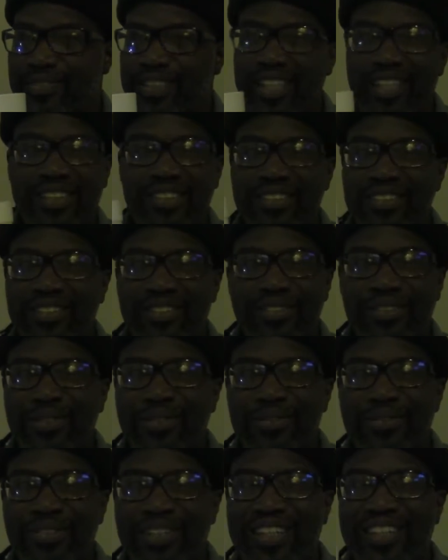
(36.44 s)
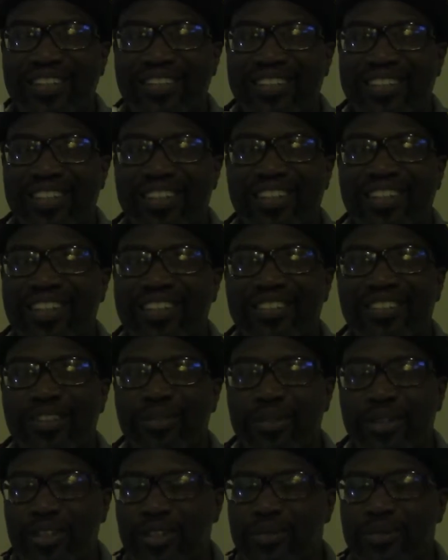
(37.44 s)
Yeah, cut it out.
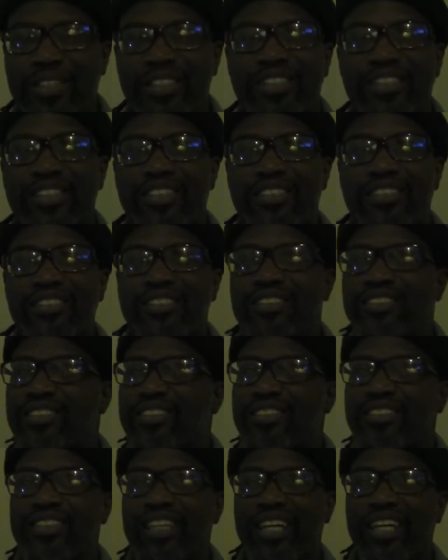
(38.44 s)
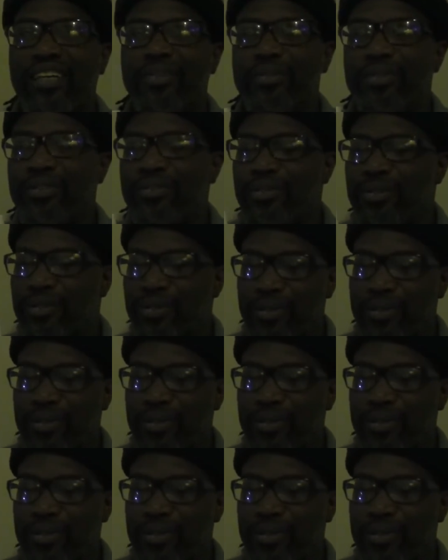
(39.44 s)
Double cup tea is a habit.